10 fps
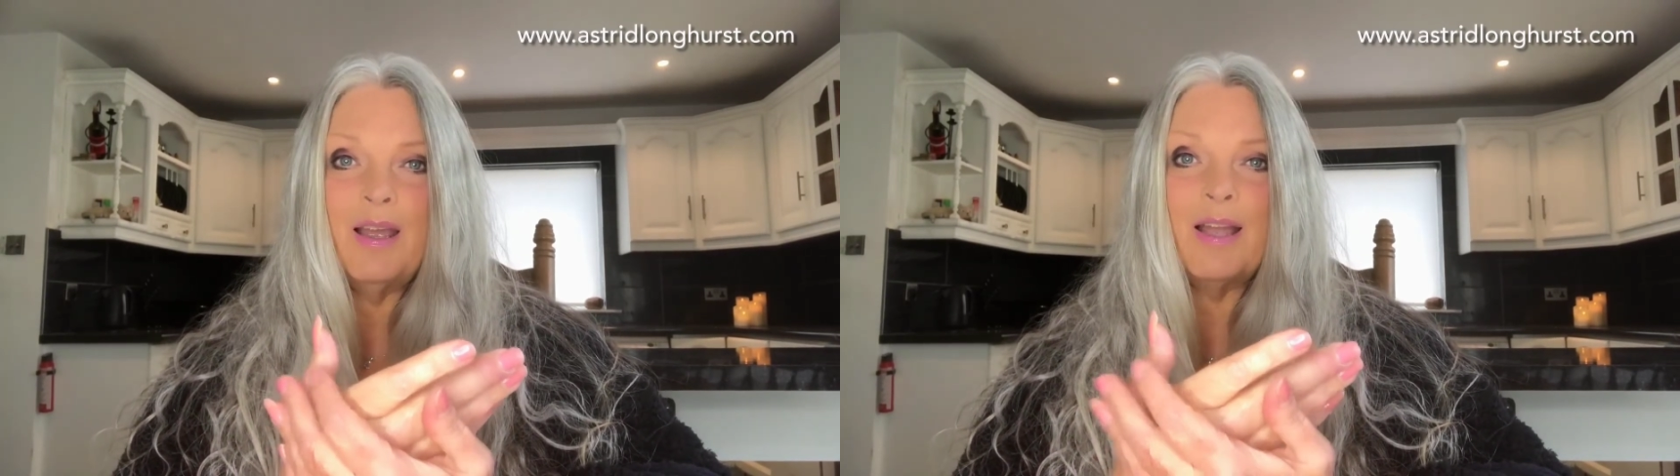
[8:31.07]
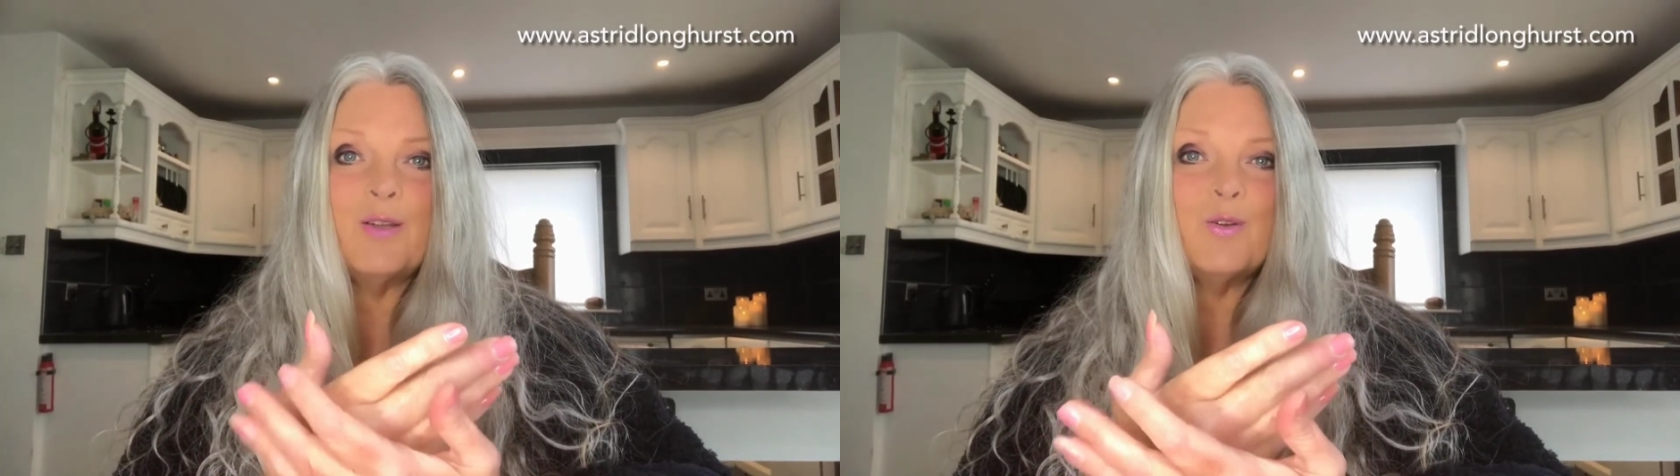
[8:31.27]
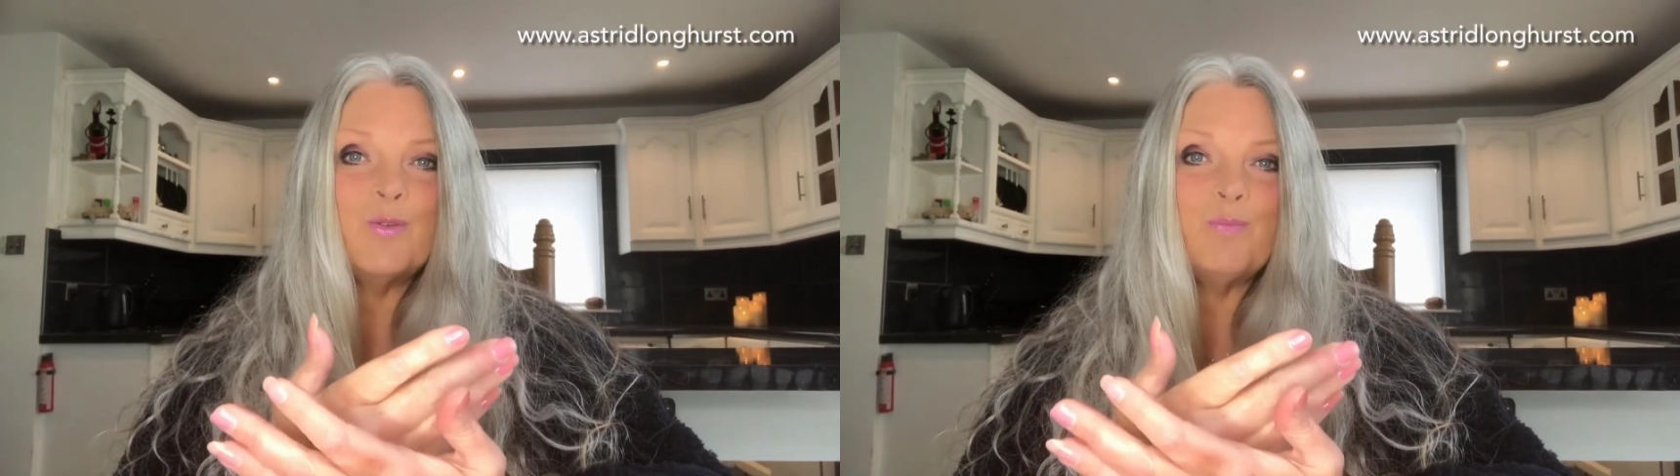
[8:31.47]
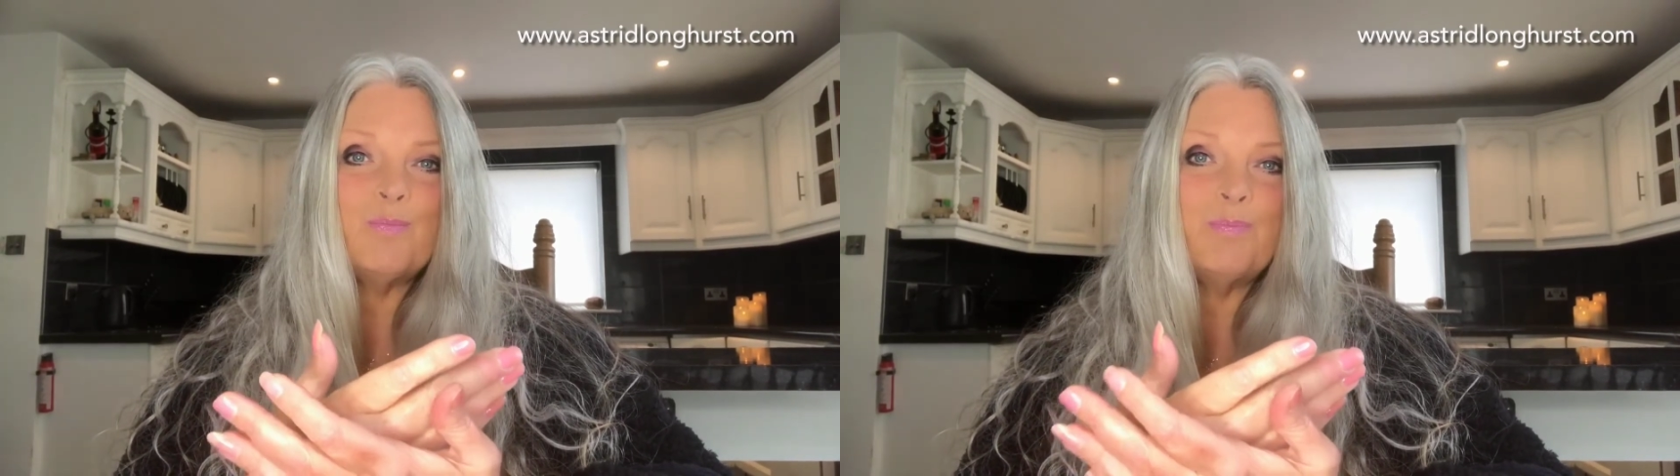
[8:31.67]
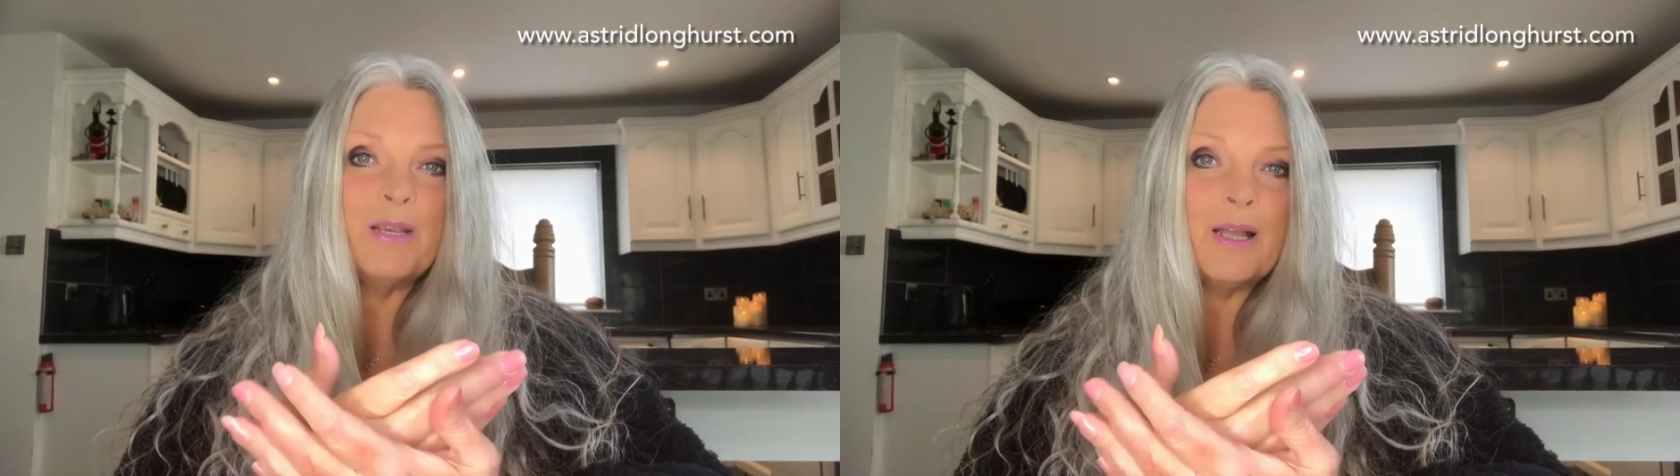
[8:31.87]
I
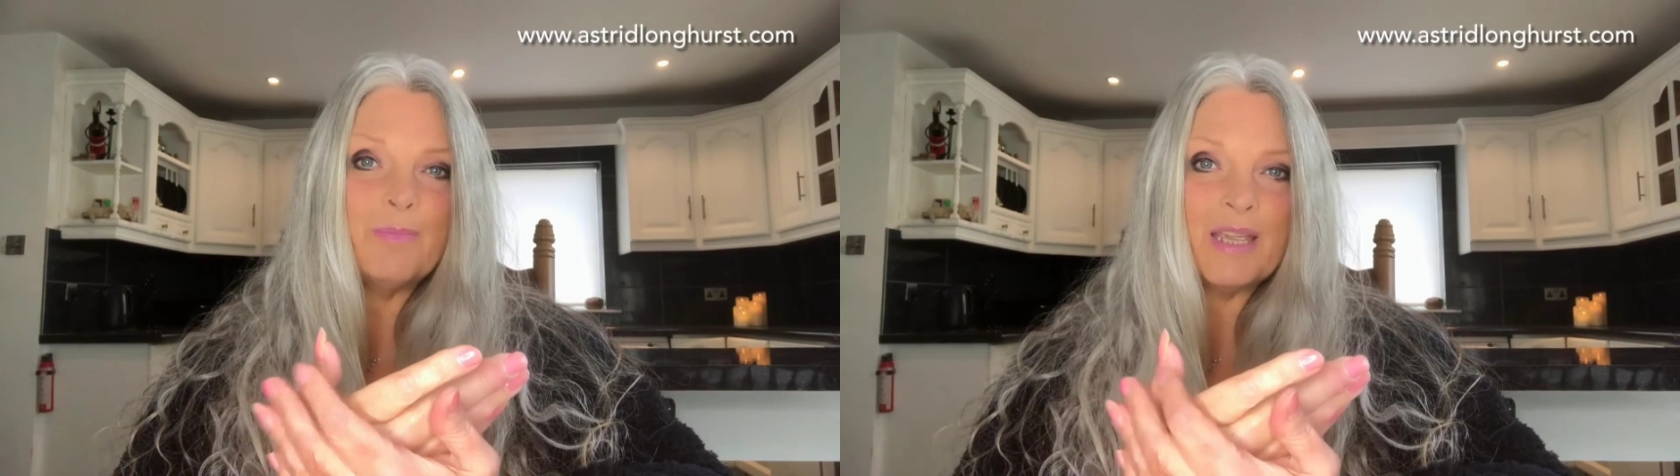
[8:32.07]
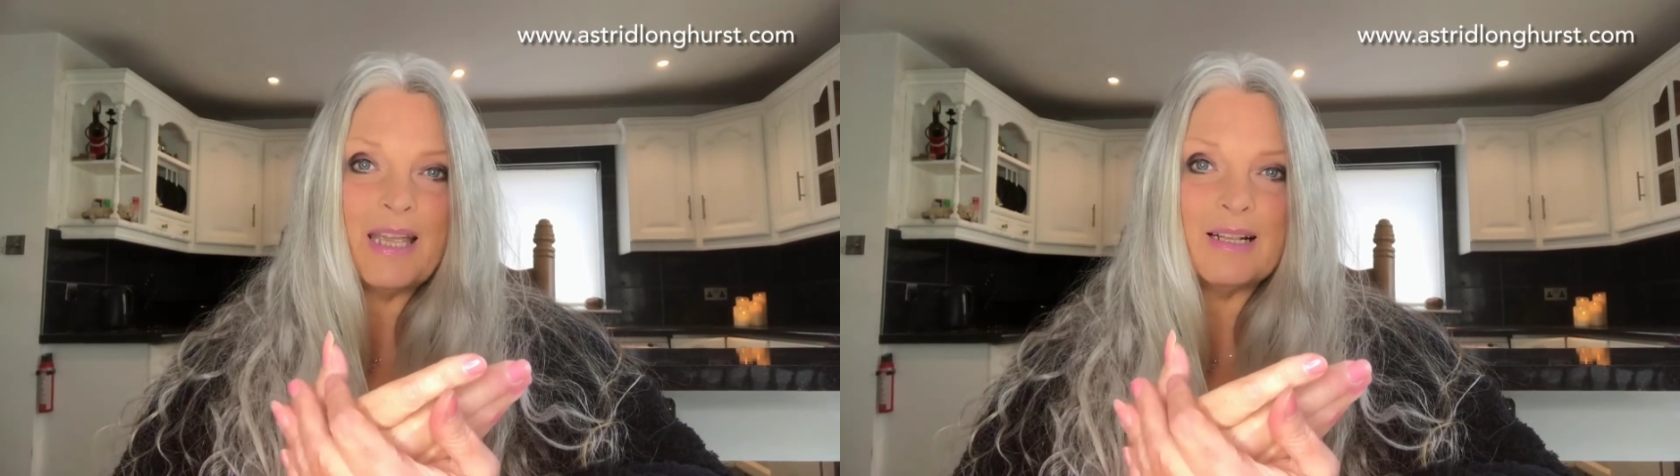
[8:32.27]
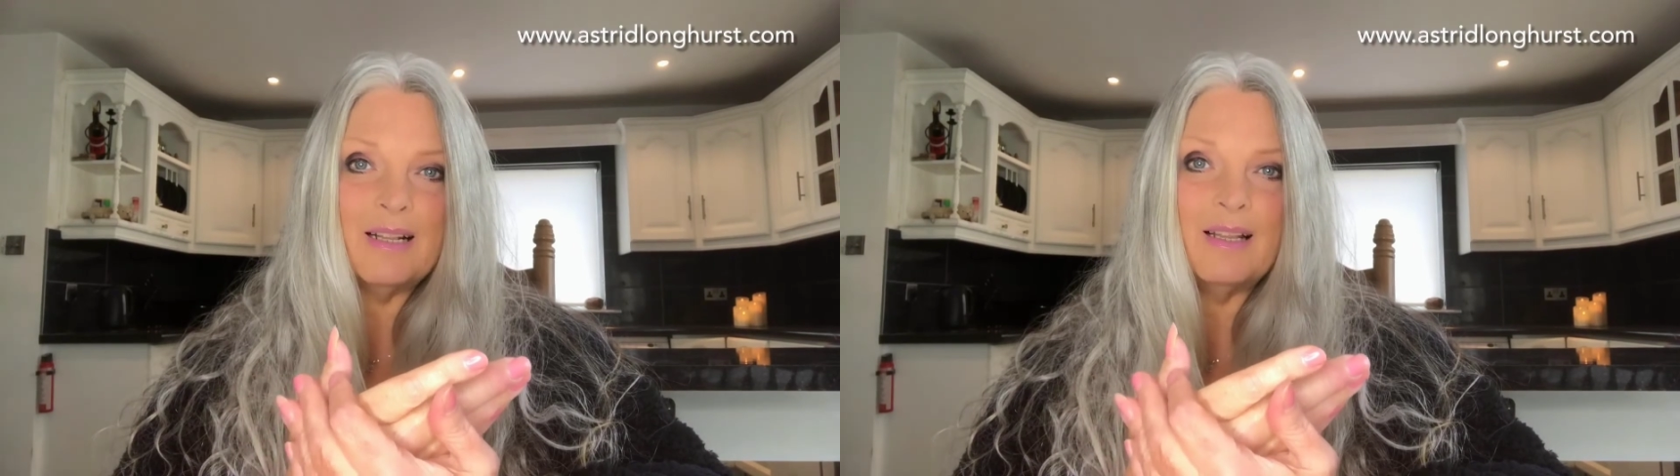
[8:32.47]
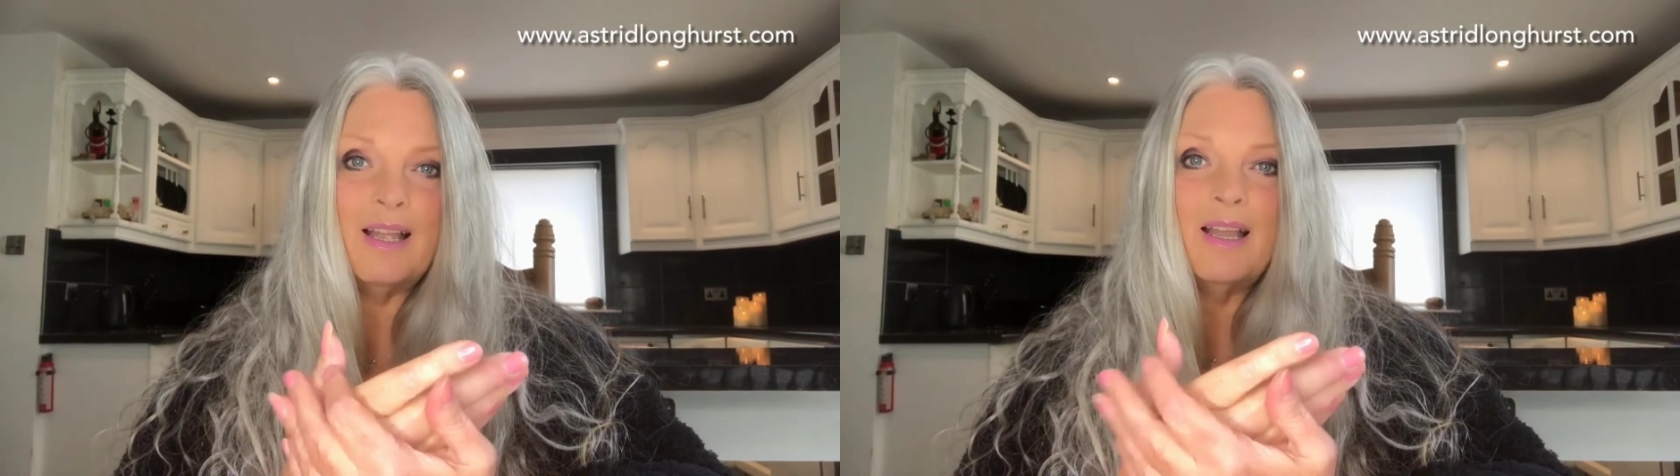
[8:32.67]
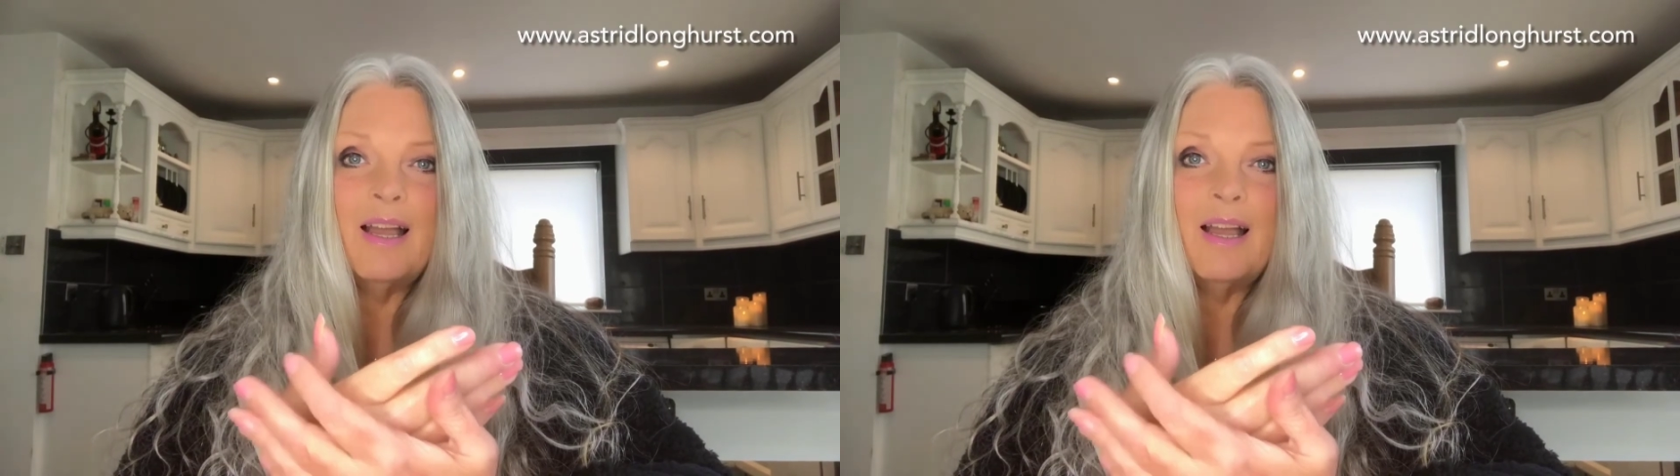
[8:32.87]
couldn't pick up the kettle.